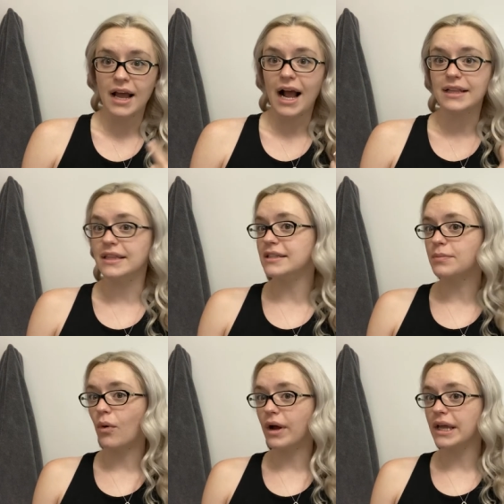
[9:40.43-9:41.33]
at this
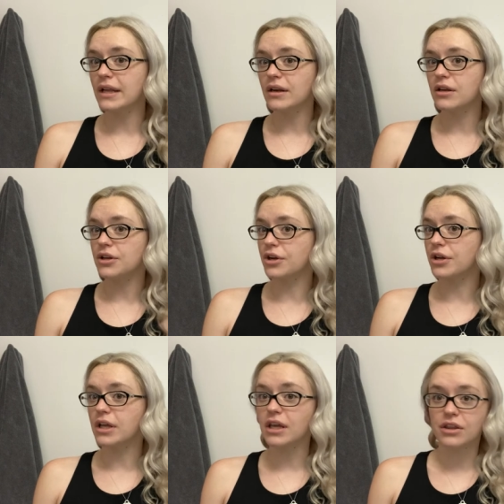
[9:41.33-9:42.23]
point, you're gonna
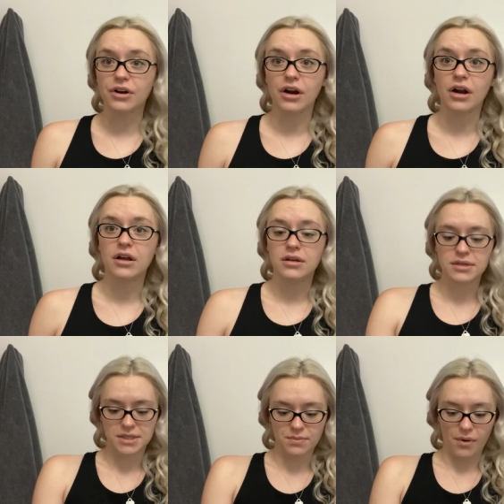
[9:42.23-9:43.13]
either
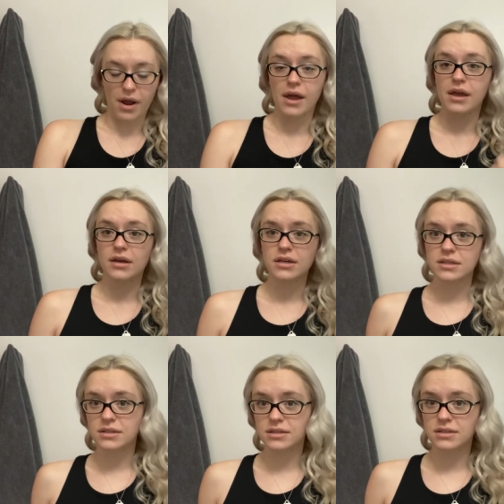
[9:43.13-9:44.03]
spray
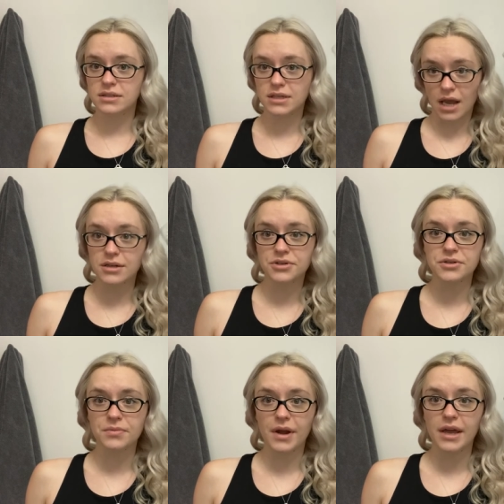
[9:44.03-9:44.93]
texture
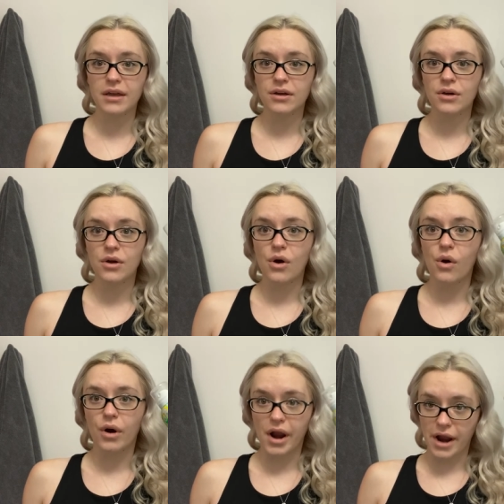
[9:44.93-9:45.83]
spray
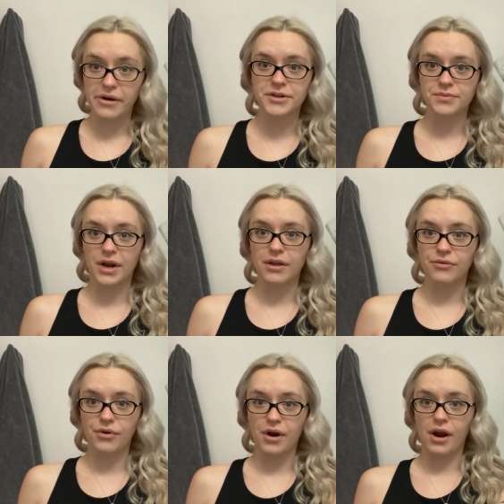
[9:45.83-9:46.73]
or hairspray
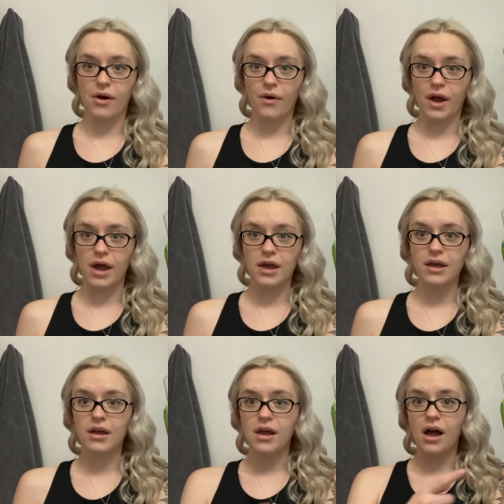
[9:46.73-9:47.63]
through your hair, okay?
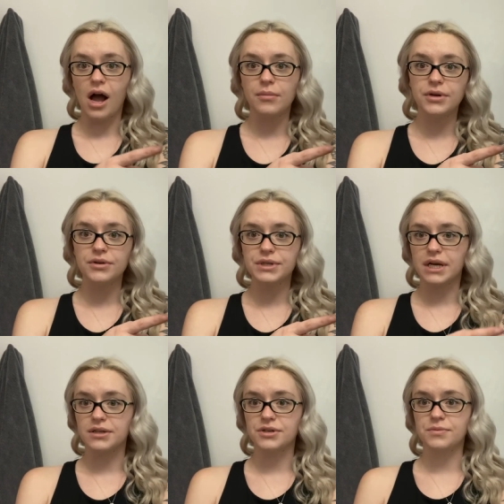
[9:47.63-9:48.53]
I'm gonna do
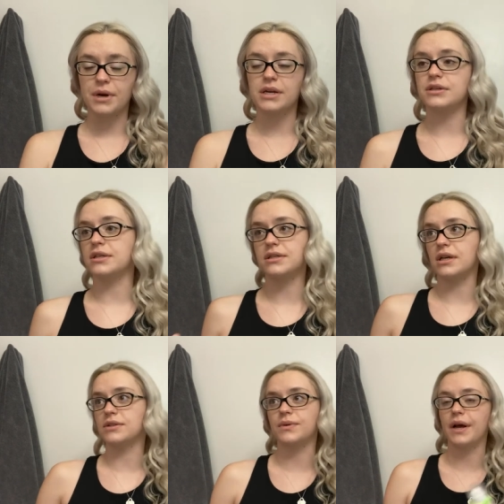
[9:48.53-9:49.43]
texture spray just because
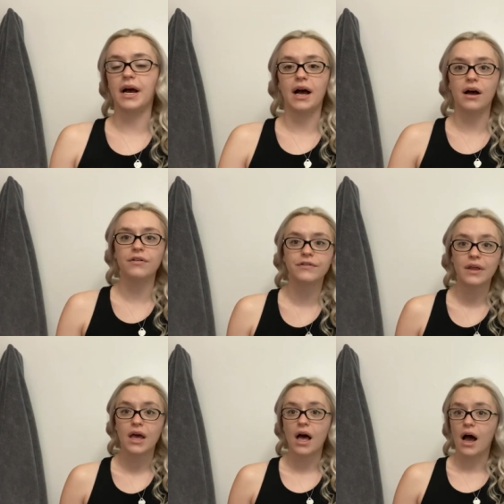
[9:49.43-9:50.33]
that's what I
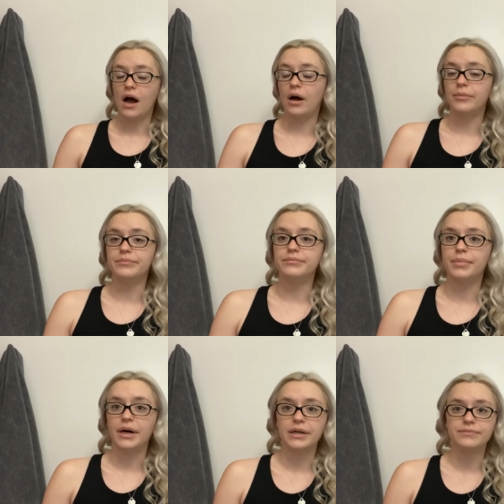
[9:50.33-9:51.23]
have.
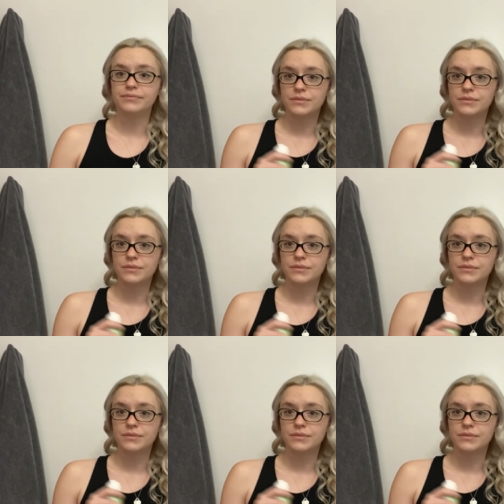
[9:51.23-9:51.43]
But